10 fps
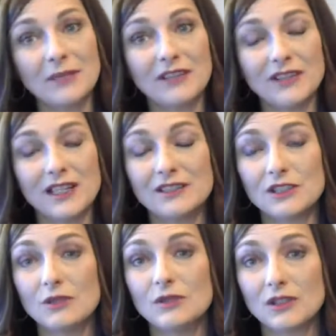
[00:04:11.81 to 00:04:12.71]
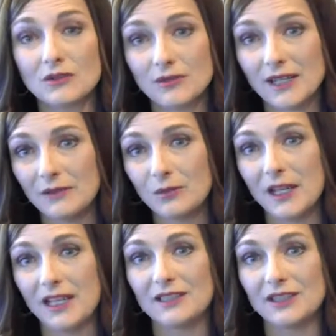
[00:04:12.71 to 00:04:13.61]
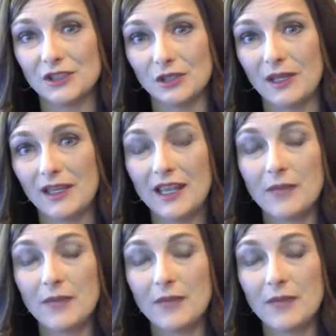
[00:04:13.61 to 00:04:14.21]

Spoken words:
My friends do. It's a great way to do it.